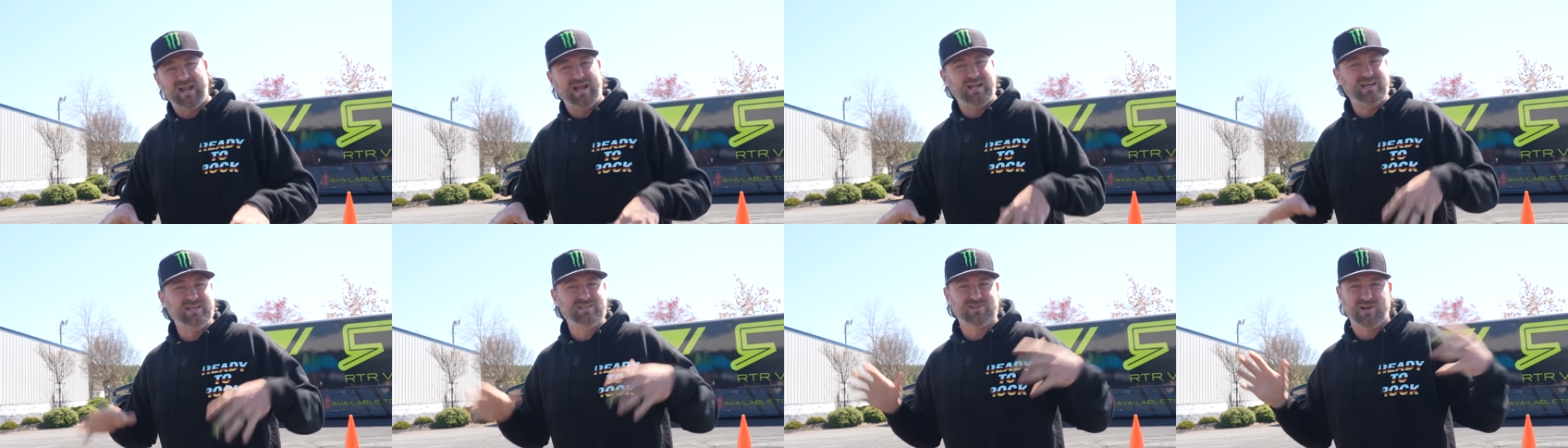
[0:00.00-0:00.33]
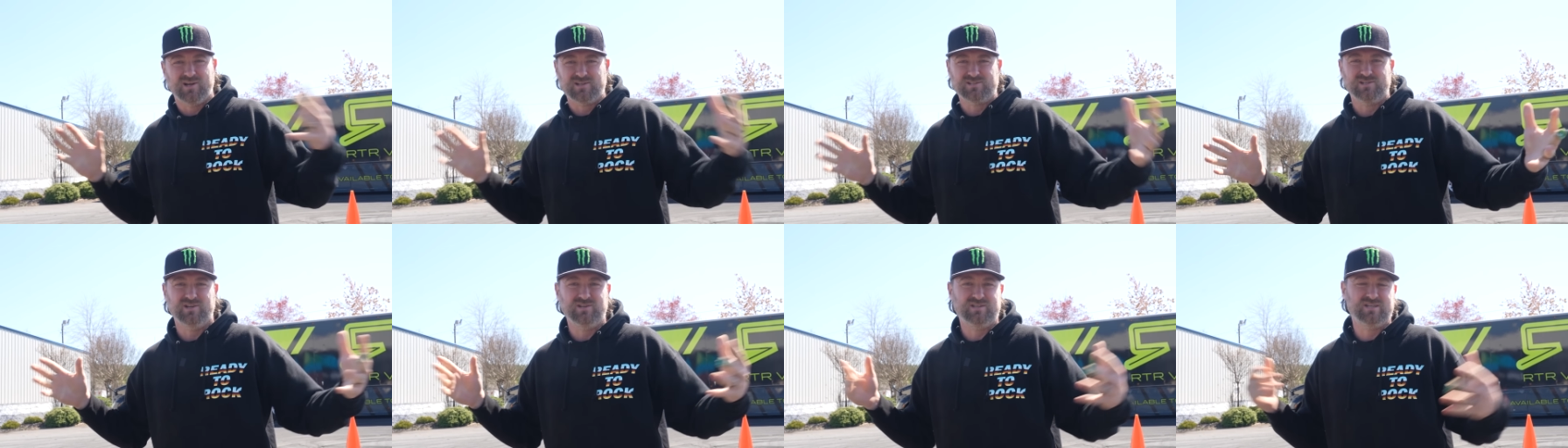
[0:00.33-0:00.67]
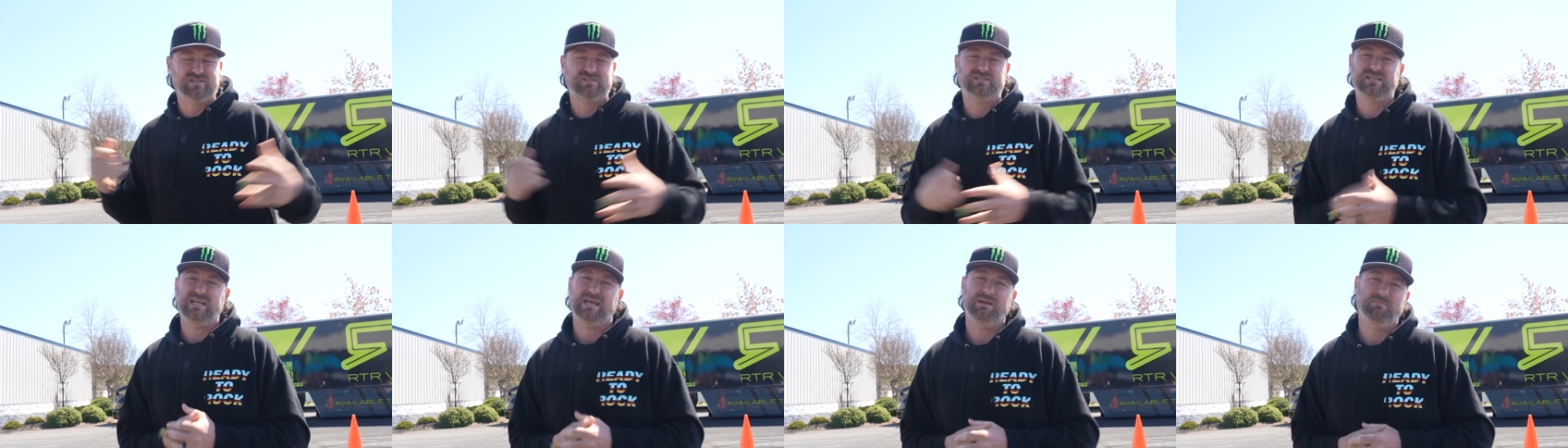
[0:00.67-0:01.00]
And he's also
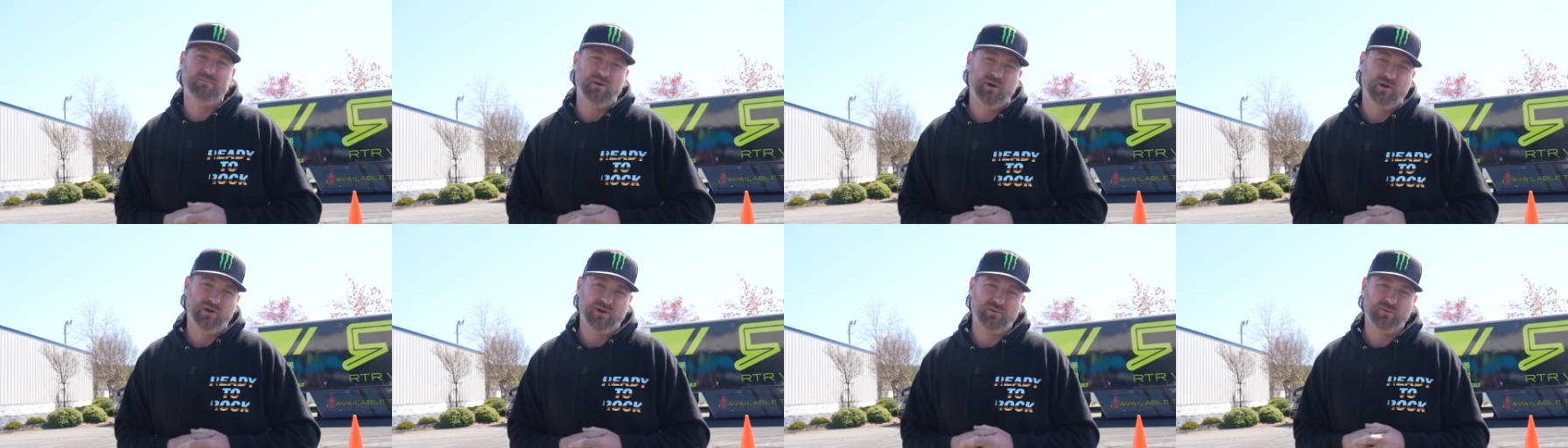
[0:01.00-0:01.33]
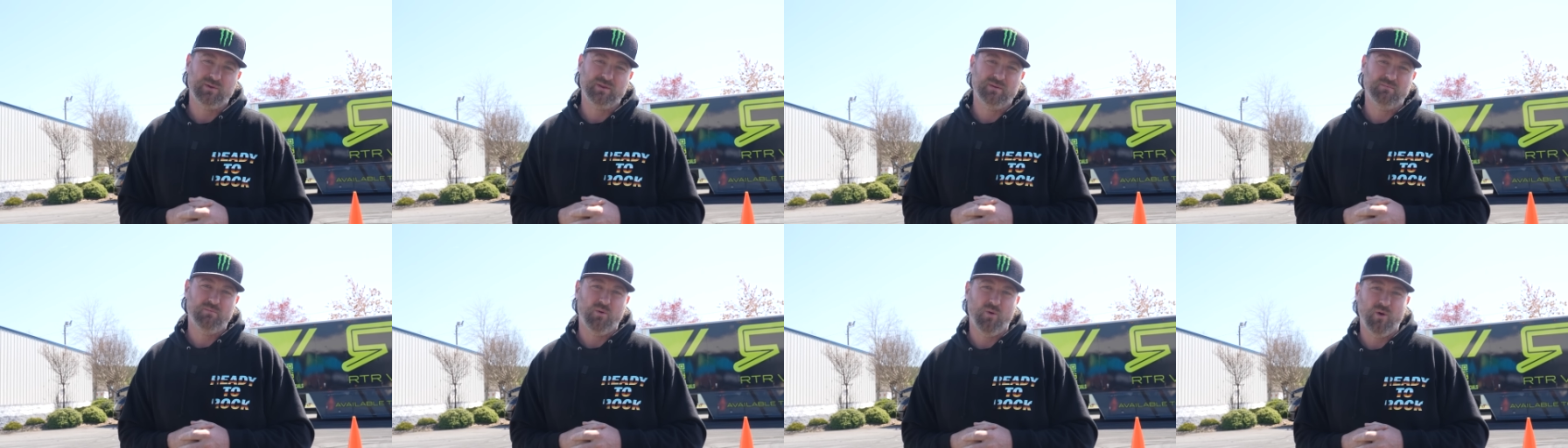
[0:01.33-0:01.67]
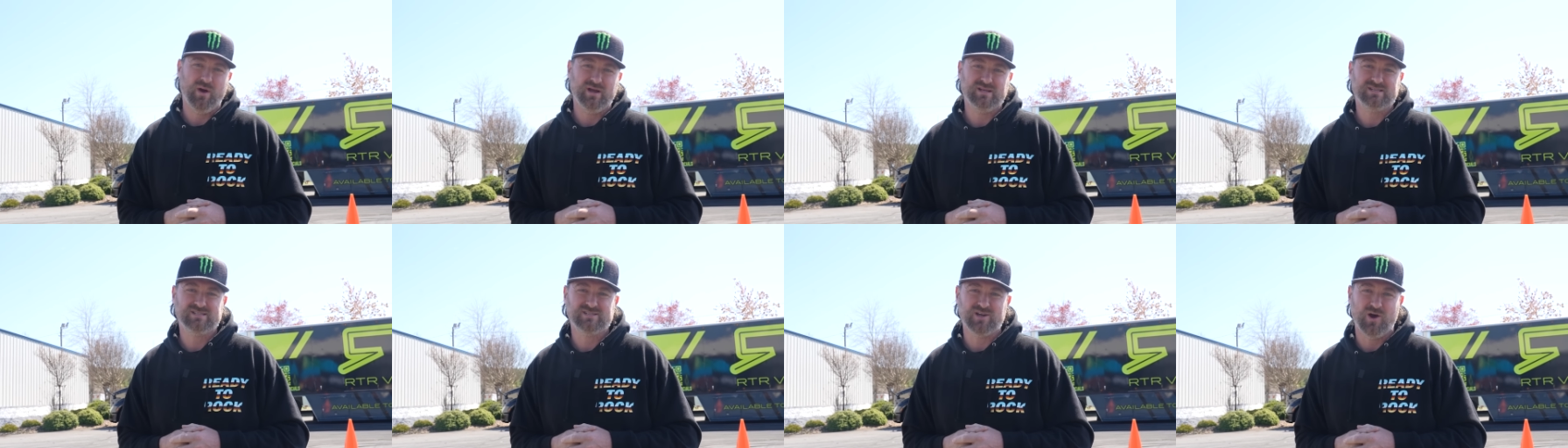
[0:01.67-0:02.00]
just team building with the
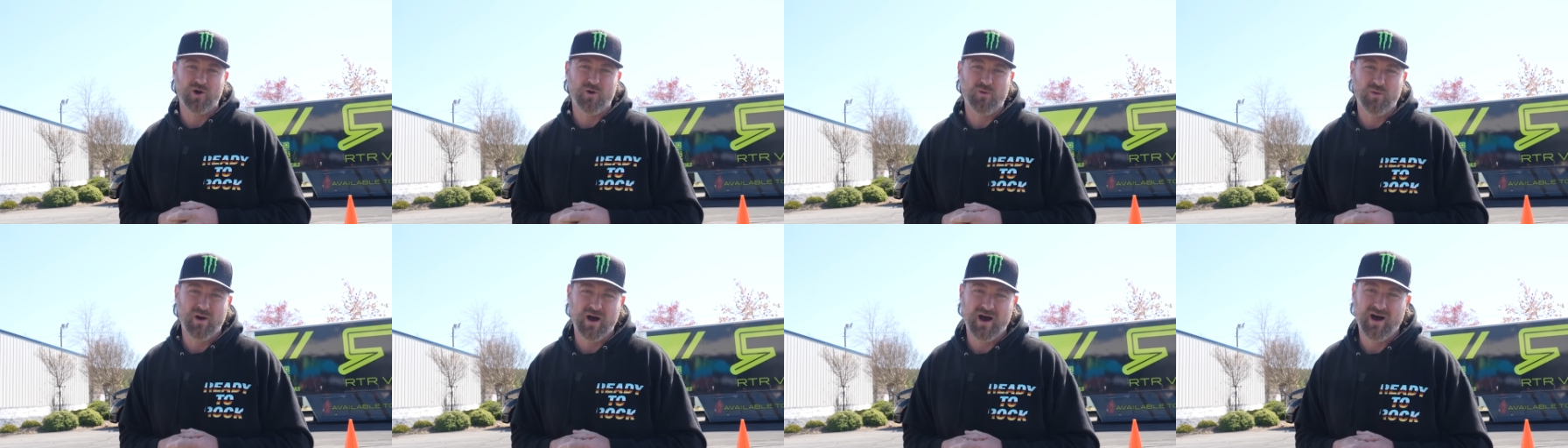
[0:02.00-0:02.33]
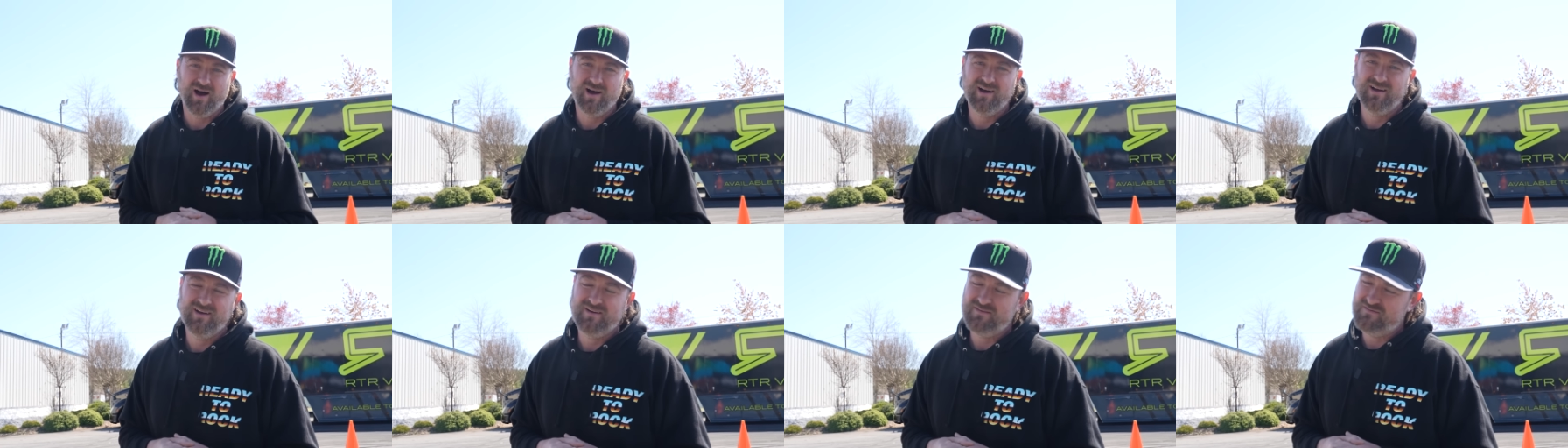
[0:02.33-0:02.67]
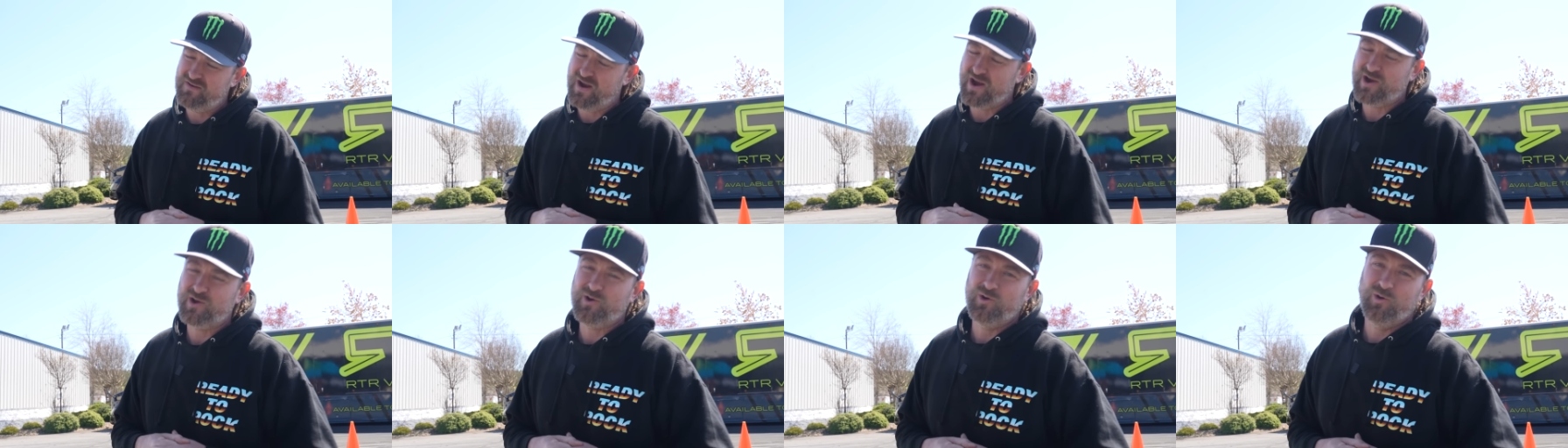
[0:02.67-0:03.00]
boys. So uh,
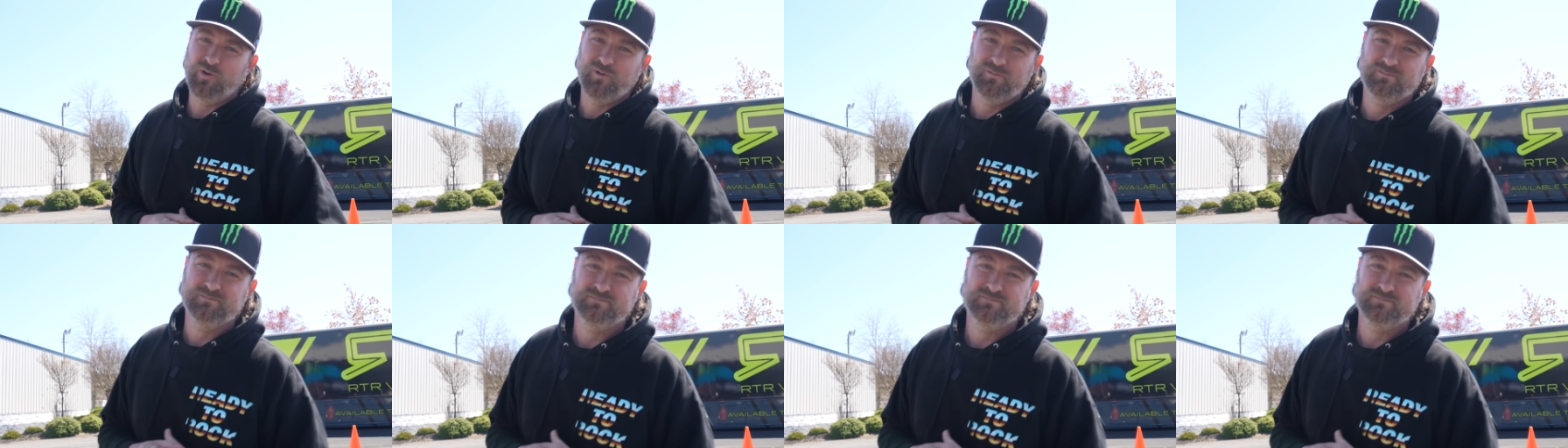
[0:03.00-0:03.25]
very cool.